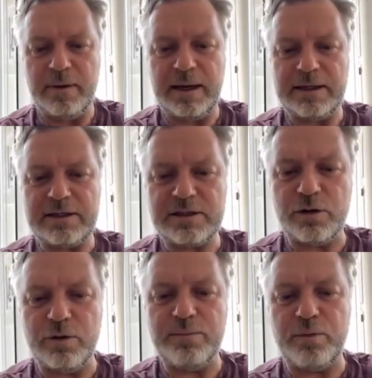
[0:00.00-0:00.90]
It's
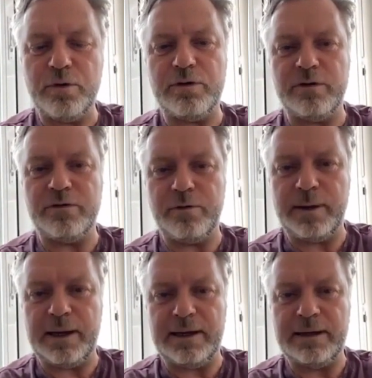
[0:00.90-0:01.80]
so important for
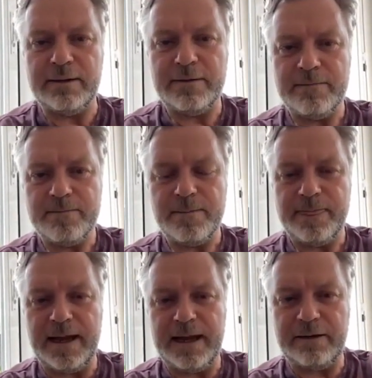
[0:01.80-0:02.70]
me
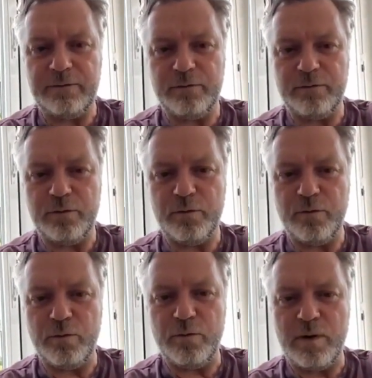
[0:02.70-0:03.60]
that
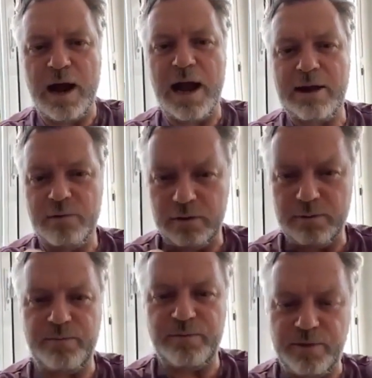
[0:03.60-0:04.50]
I will
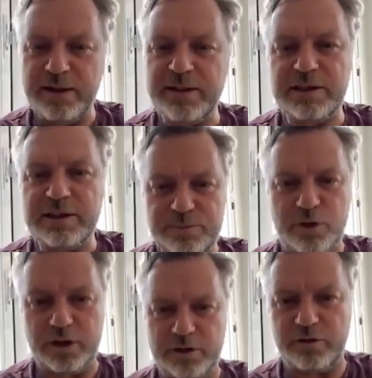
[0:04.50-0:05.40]
find these
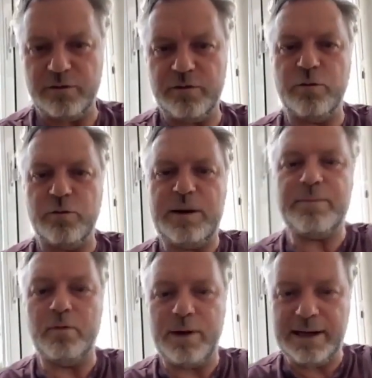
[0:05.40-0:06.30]
products for
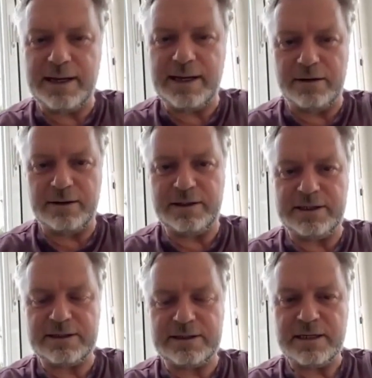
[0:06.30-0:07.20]
people way down in
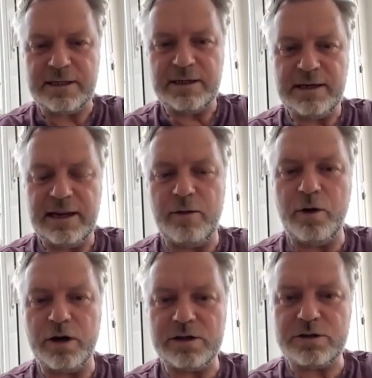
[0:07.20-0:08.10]
these
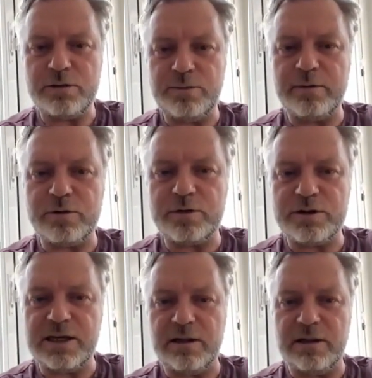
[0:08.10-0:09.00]
networks to be able to
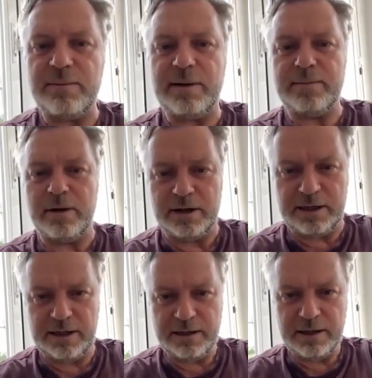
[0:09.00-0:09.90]
sell and make money
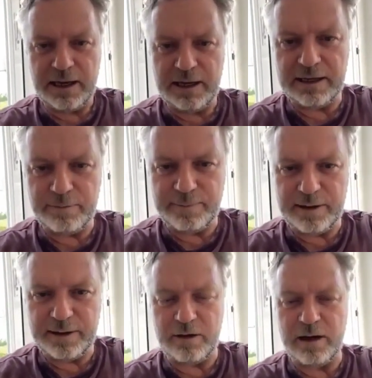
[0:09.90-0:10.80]
and get a
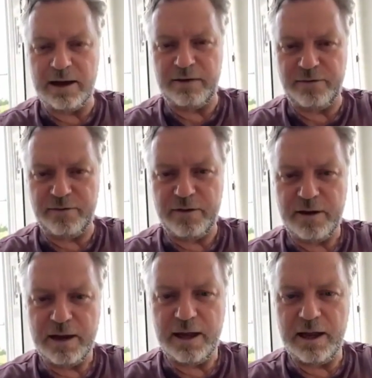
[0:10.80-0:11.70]
better life.
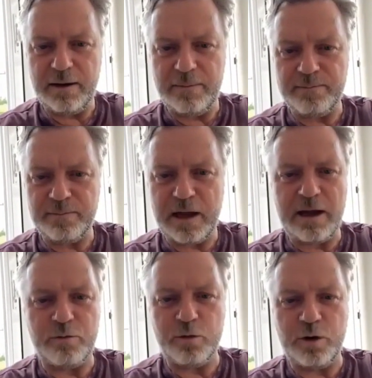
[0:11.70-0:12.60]
I
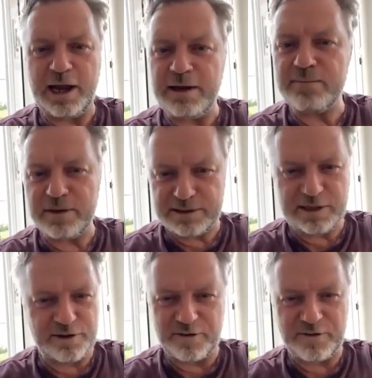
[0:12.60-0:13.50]
would hate
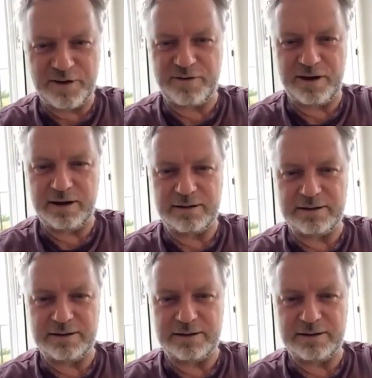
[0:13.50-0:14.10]
myself if I failed.